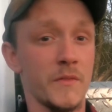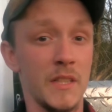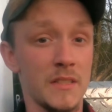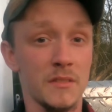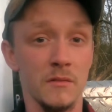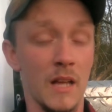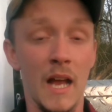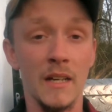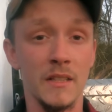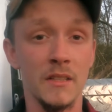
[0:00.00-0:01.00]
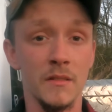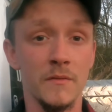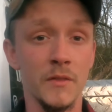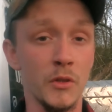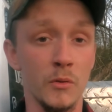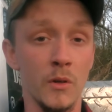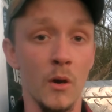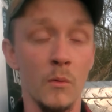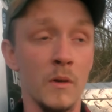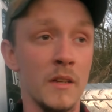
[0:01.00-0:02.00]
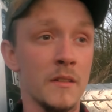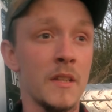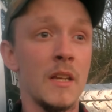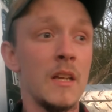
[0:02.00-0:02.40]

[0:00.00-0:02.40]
diesel additive you go with,